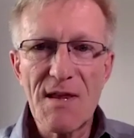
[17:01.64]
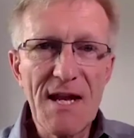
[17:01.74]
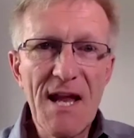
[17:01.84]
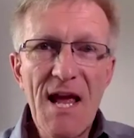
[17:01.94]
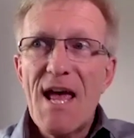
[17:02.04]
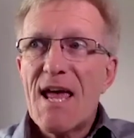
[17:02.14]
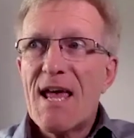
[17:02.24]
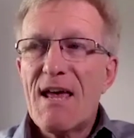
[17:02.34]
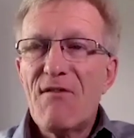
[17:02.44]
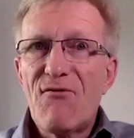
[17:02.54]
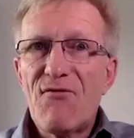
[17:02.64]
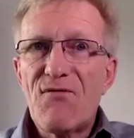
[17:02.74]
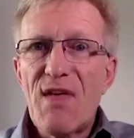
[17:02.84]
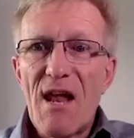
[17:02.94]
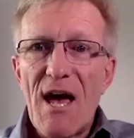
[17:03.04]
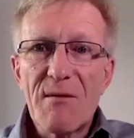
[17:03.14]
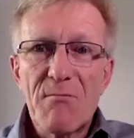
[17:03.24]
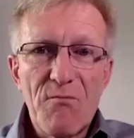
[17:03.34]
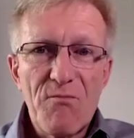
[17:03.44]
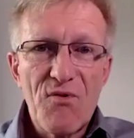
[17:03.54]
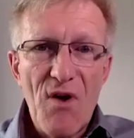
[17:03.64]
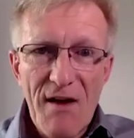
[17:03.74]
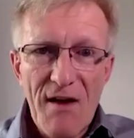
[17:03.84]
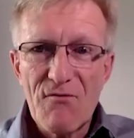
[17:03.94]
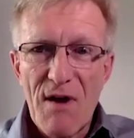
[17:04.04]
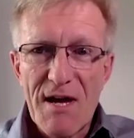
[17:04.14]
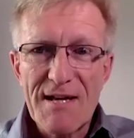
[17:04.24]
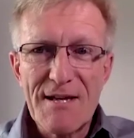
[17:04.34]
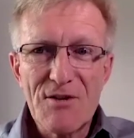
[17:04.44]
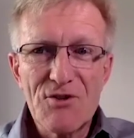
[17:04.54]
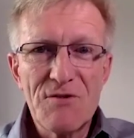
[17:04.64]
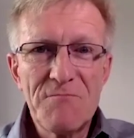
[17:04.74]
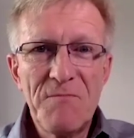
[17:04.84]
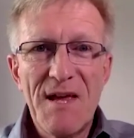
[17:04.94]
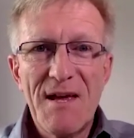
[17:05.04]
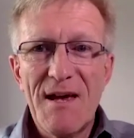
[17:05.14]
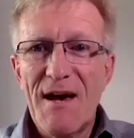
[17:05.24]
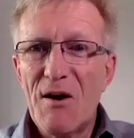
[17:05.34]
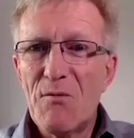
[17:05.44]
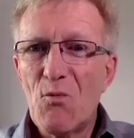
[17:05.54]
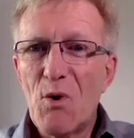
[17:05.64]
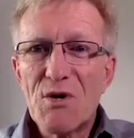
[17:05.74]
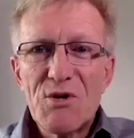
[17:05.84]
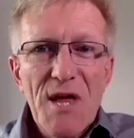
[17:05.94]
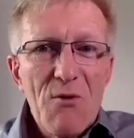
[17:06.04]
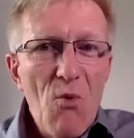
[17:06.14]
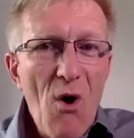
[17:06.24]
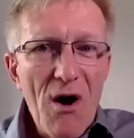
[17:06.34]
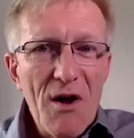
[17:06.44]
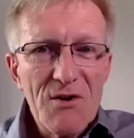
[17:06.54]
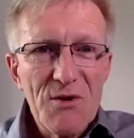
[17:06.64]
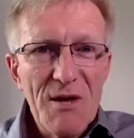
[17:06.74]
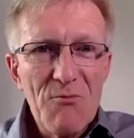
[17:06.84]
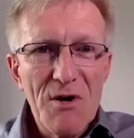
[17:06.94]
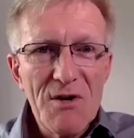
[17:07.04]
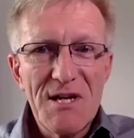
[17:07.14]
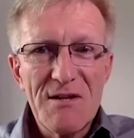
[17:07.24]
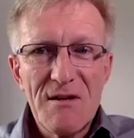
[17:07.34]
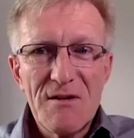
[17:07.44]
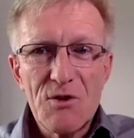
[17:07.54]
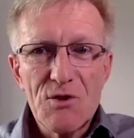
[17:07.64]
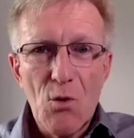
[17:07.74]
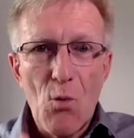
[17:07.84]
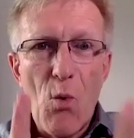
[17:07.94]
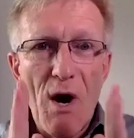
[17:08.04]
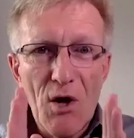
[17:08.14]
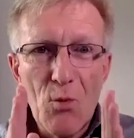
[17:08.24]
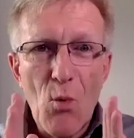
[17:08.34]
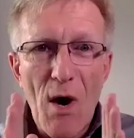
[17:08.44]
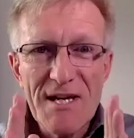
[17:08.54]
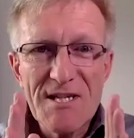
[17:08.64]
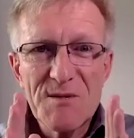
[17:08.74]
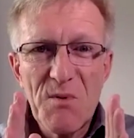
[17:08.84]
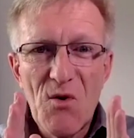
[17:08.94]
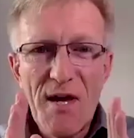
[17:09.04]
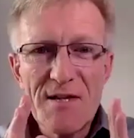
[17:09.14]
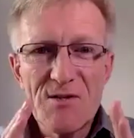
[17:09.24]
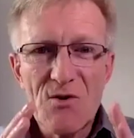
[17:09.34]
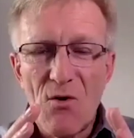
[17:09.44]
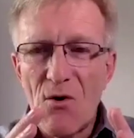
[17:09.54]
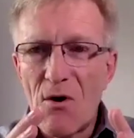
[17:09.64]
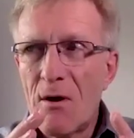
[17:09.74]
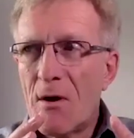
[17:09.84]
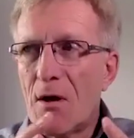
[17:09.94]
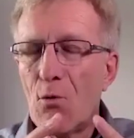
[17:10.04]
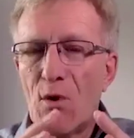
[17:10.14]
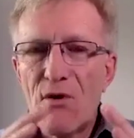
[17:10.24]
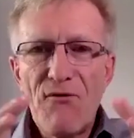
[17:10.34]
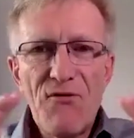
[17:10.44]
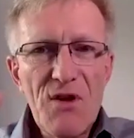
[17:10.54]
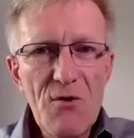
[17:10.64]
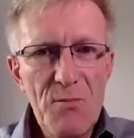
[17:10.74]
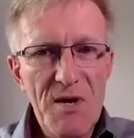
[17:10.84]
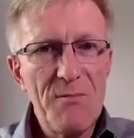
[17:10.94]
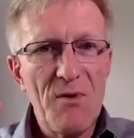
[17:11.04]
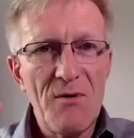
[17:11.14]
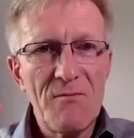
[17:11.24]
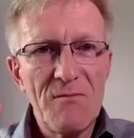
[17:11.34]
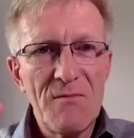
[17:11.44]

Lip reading: And then if they like private recognition, what do they want? Do they want it just one-on-one experience or with a few people?